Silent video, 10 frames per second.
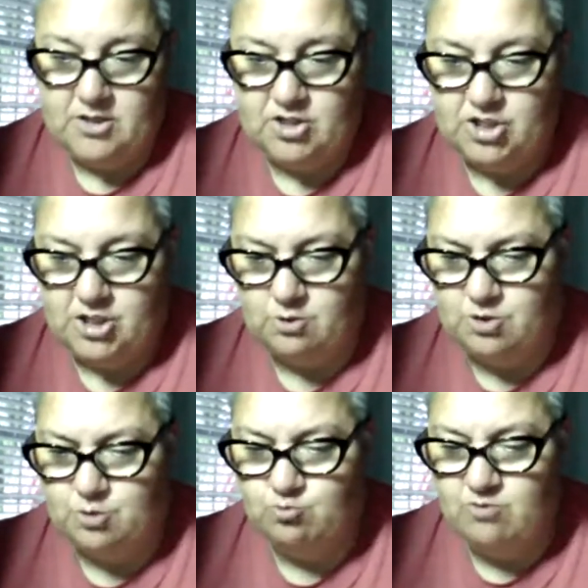So
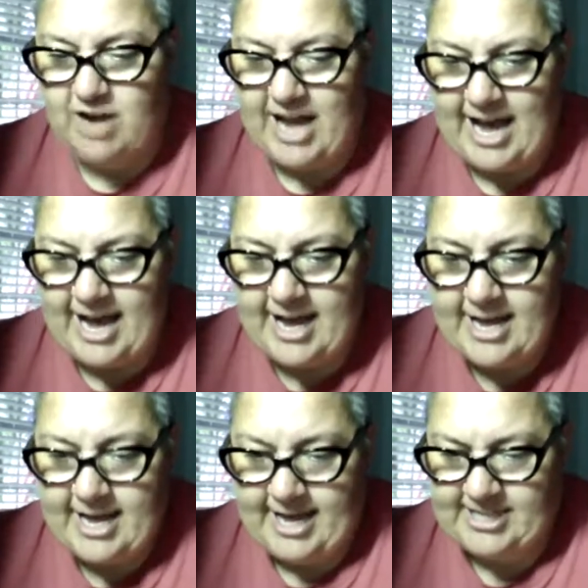you lie
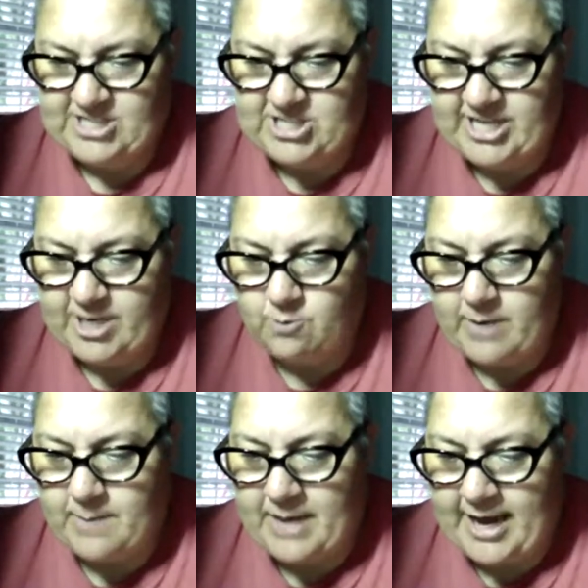and sneak
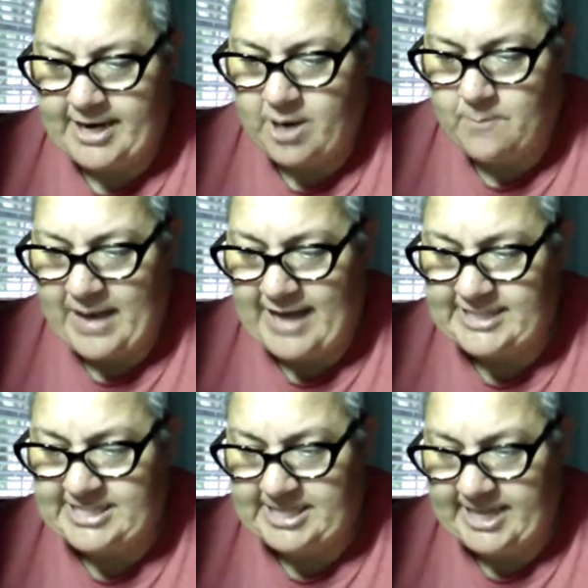around behind our
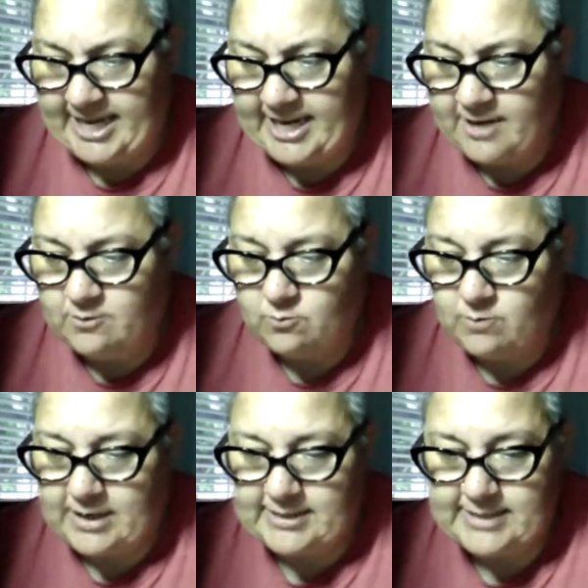backs to get it,
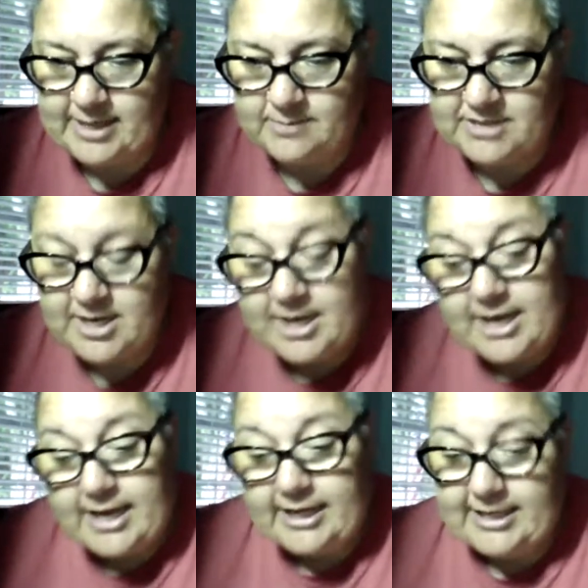Ryan snaps.
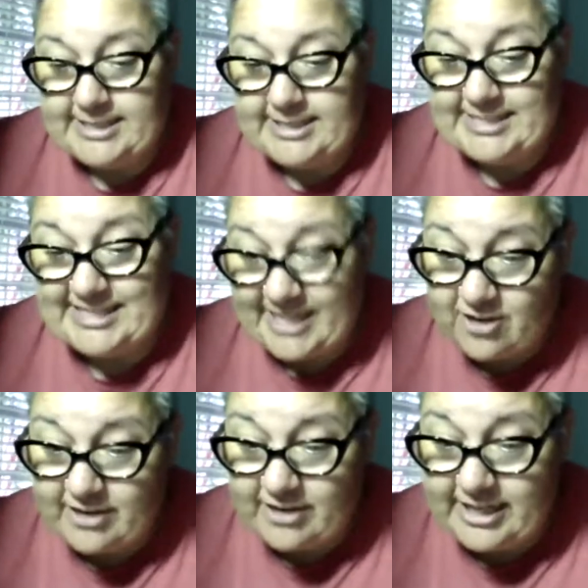
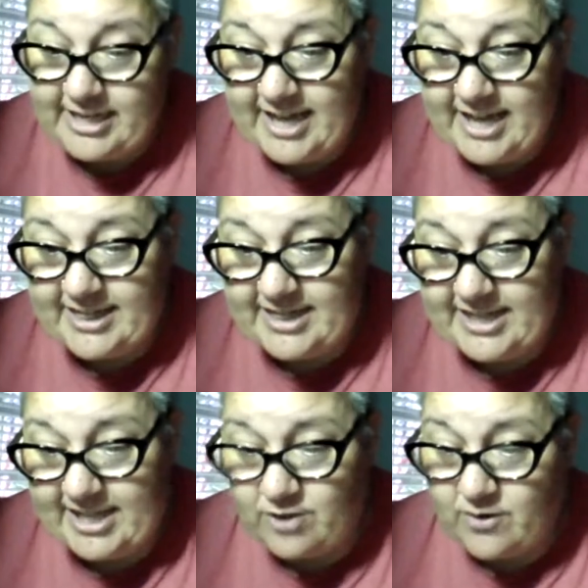Considering that
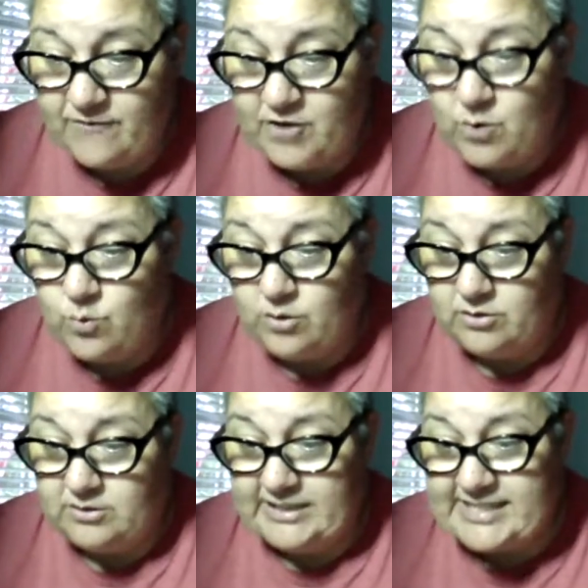neither of you
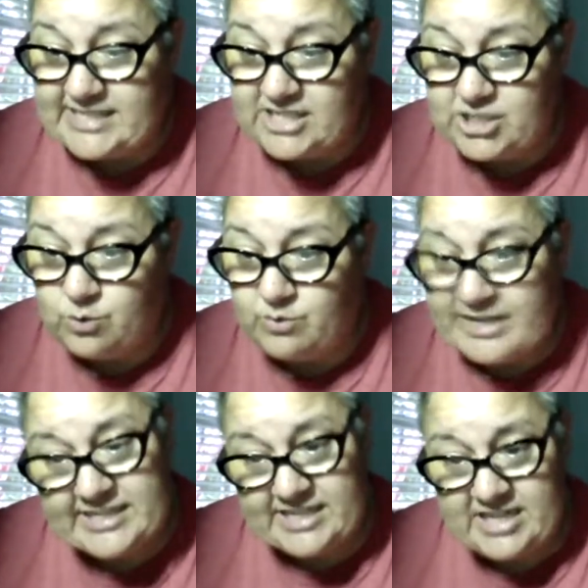will listen to
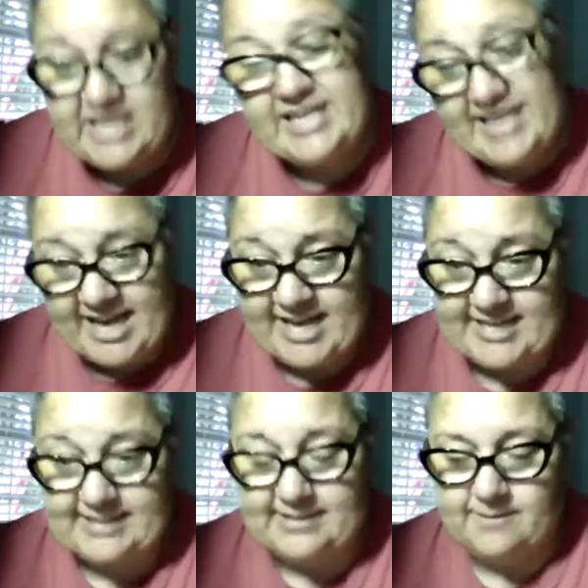reason,
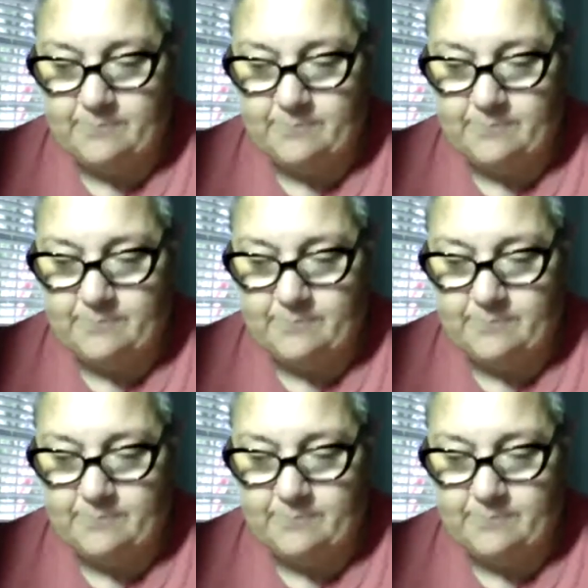yes.